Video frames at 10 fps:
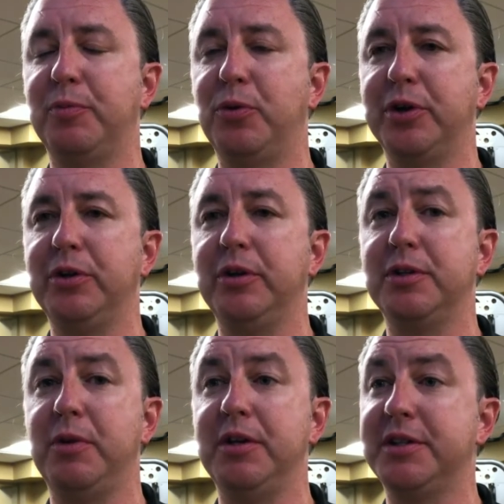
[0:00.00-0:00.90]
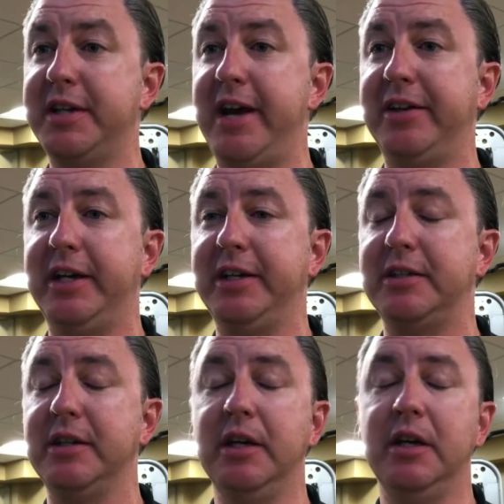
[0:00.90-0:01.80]
the portal as well as the
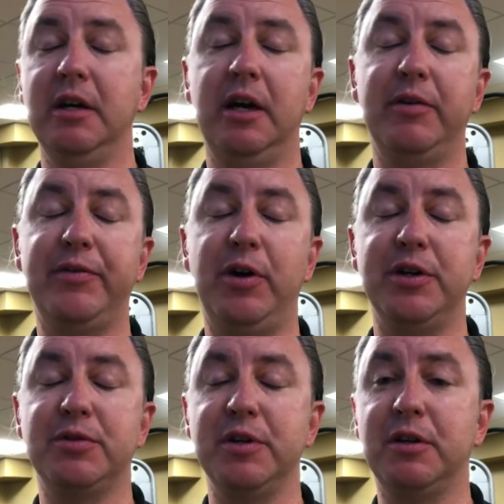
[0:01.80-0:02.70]
downlights. We've also